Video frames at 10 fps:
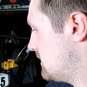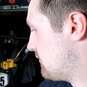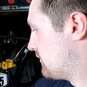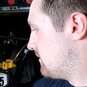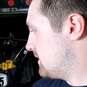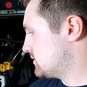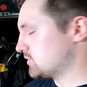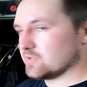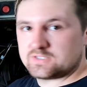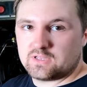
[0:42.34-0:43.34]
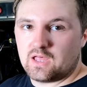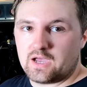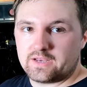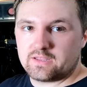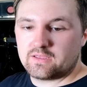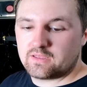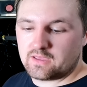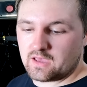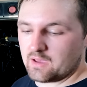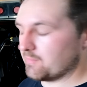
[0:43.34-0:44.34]
Definitely make sure it's aligned.
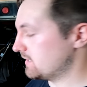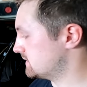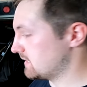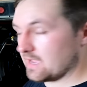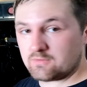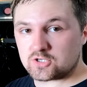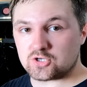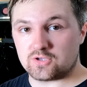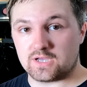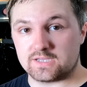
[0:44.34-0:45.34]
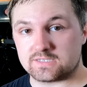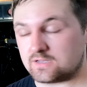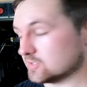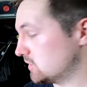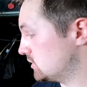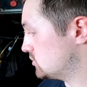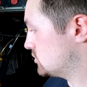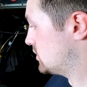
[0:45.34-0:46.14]
But today I want to show you guys how to change your